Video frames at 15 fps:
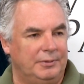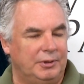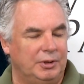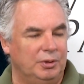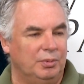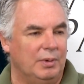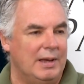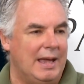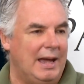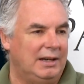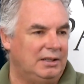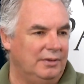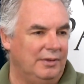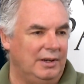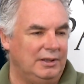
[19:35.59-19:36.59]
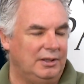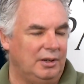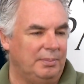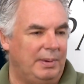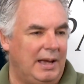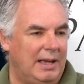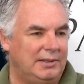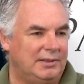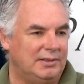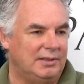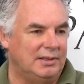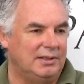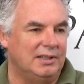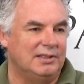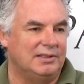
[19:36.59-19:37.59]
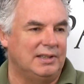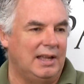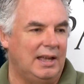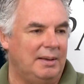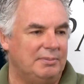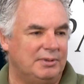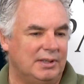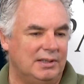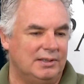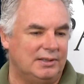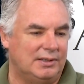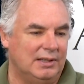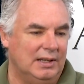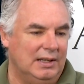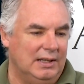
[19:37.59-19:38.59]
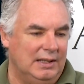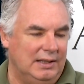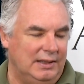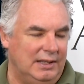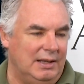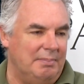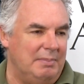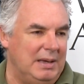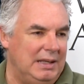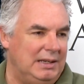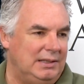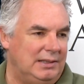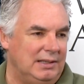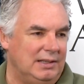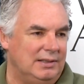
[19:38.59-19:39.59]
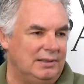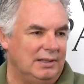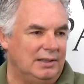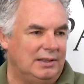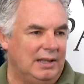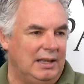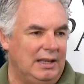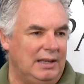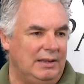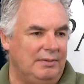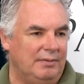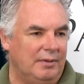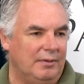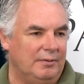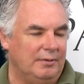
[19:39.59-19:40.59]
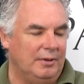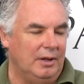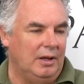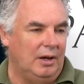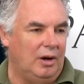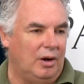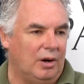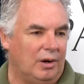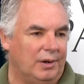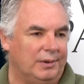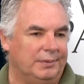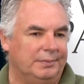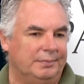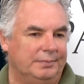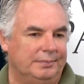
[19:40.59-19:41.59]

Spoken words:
reactivate their passes at this time, since the amenities that they are